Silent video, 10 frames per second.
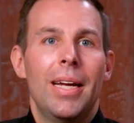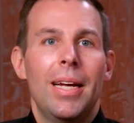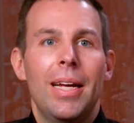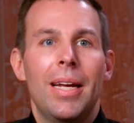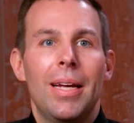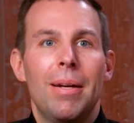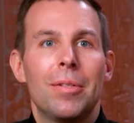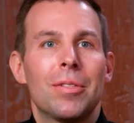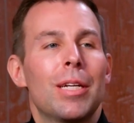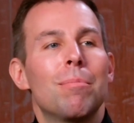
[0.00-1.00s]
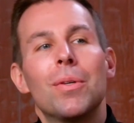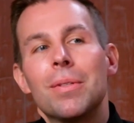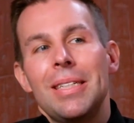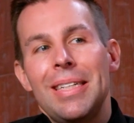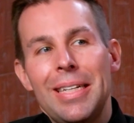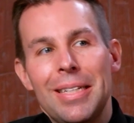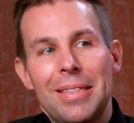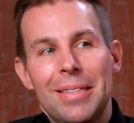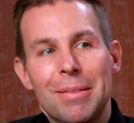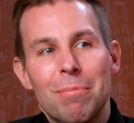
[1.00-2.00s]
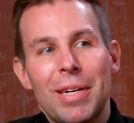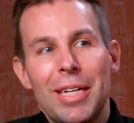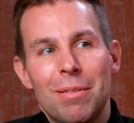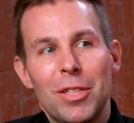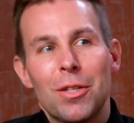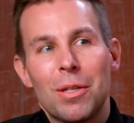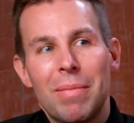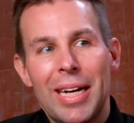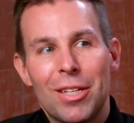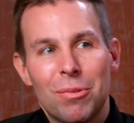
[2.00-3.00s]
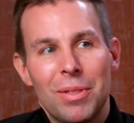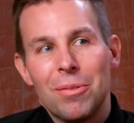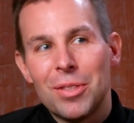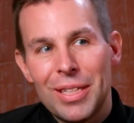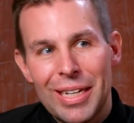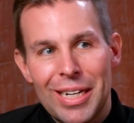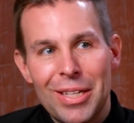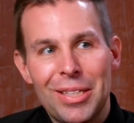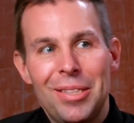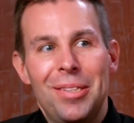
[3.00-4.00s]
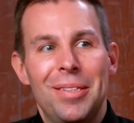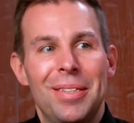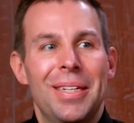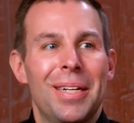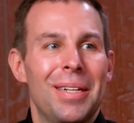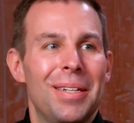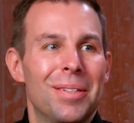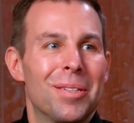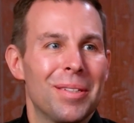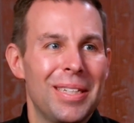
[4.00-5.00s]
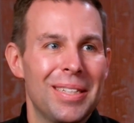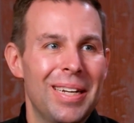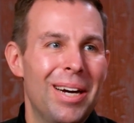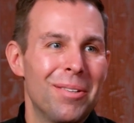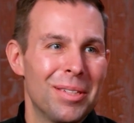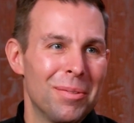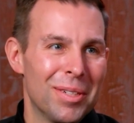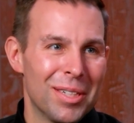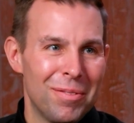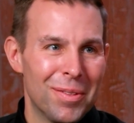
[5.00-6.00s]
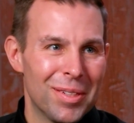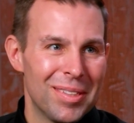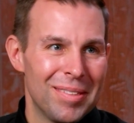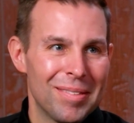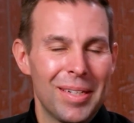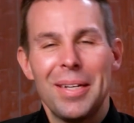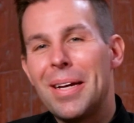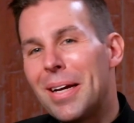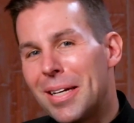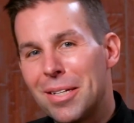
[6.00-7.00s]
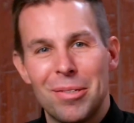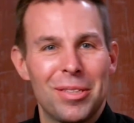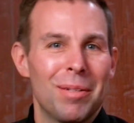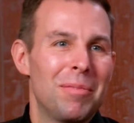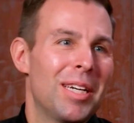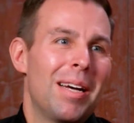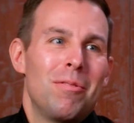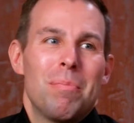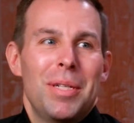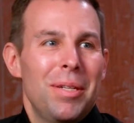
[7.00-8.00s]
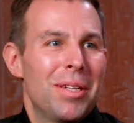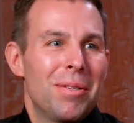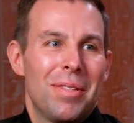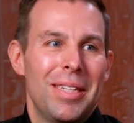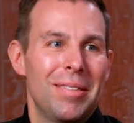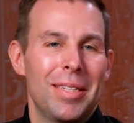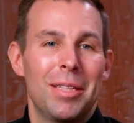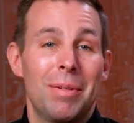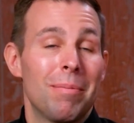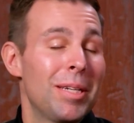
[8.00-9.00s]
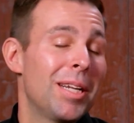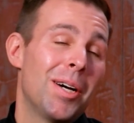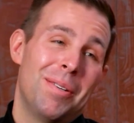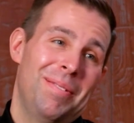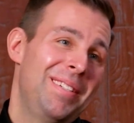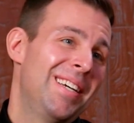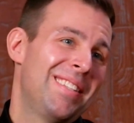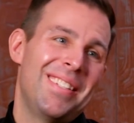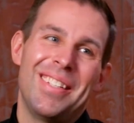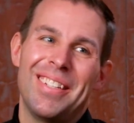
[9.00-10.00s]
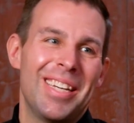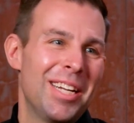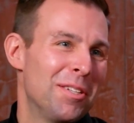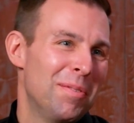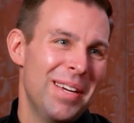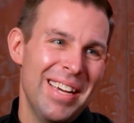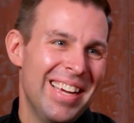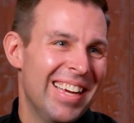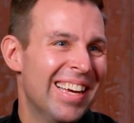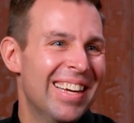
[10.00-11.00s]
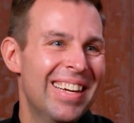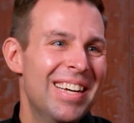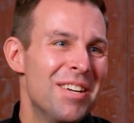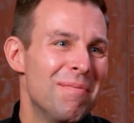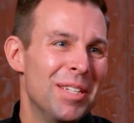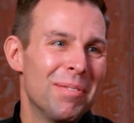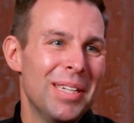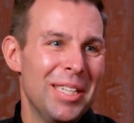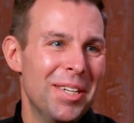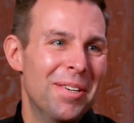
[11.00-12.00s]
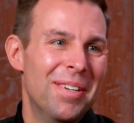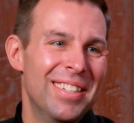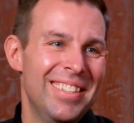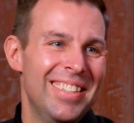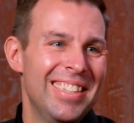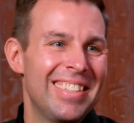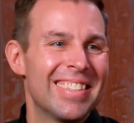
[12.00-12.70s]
It was like pulling teeth to remind him to go to Mass when he was in college and early out in the workforce. He's like, yeah, I go sometimes, but things get in the way. I'm like, no, nothing can get in the way between you and Jesus.